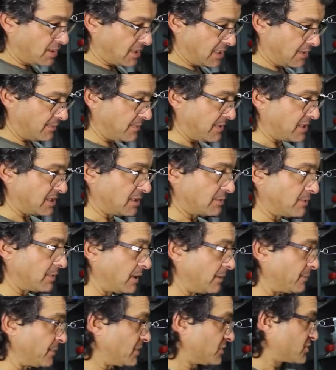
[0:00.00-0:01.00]
that may come
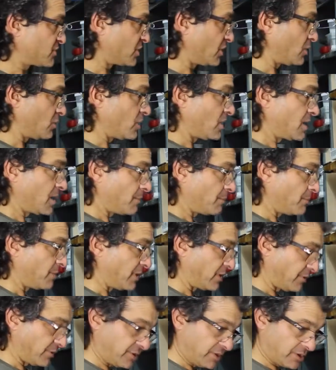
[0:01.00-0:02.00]
up. So
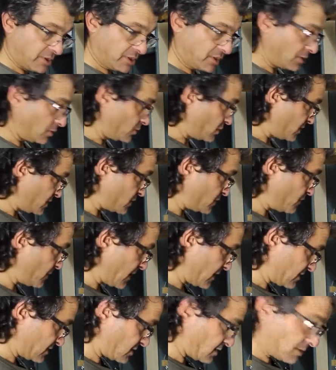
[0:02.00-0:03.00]
barrier coat is
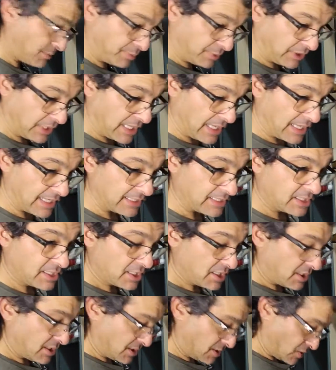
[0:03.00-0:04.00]
best applied
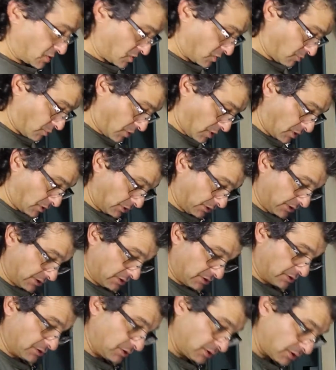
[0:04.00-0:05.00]
in small
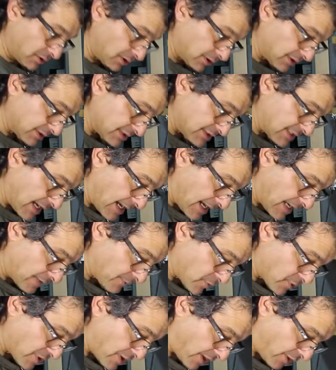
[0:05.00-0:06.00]
little
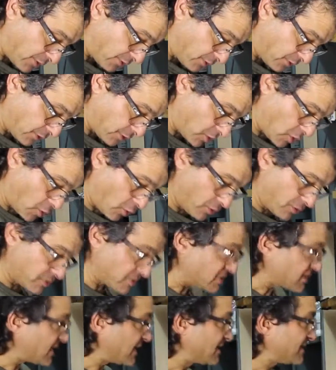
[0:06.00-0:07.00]
dime or nickel or quarter
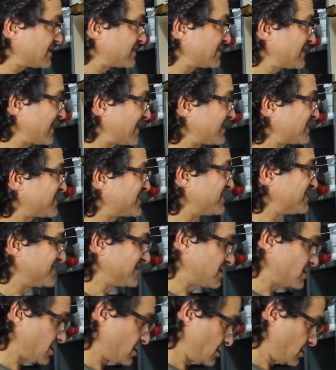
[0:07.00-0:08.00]
size
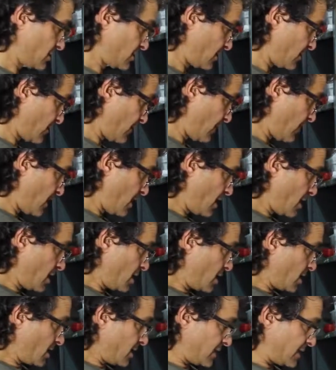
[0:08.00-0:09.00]
sections,
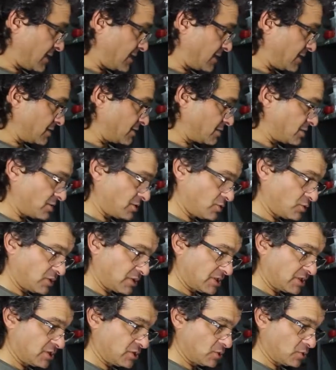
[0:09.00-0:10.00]
and you
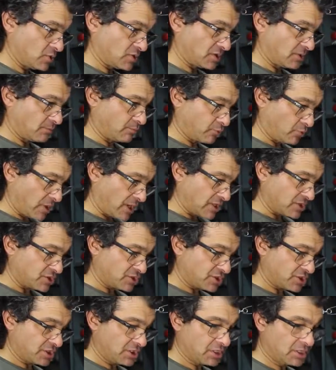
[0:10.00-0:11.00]
can use a
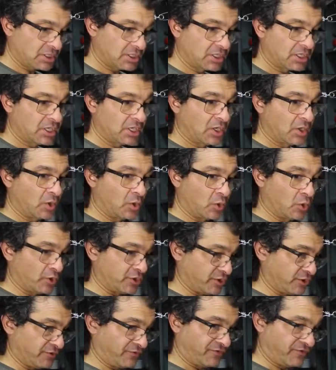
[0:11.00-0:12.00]
brush or
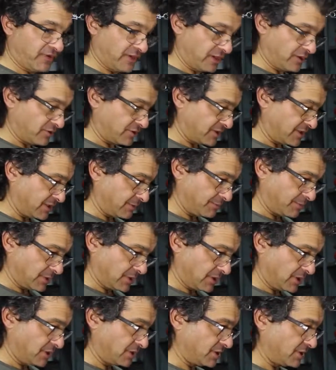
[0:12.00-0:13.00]
your fingertip
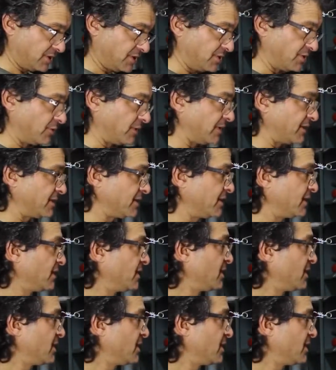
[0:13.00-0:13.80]
to do it.